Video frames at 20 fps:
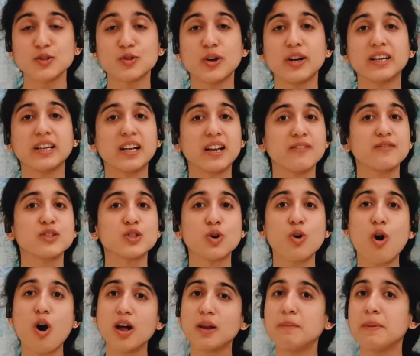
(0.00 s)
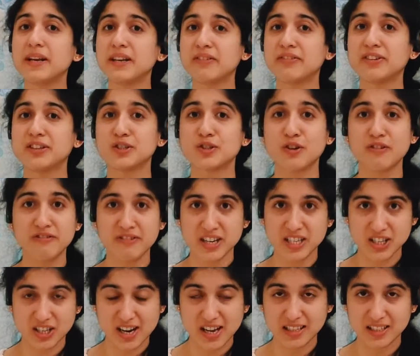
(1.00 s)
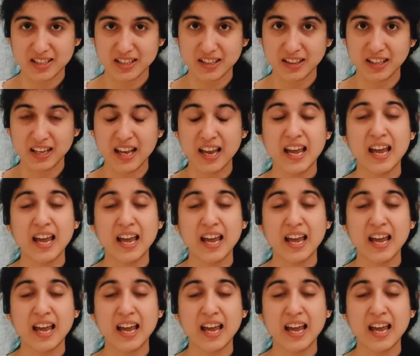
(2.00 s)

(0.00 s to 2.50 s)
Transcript: so it gives you all benefits of Vajrasana.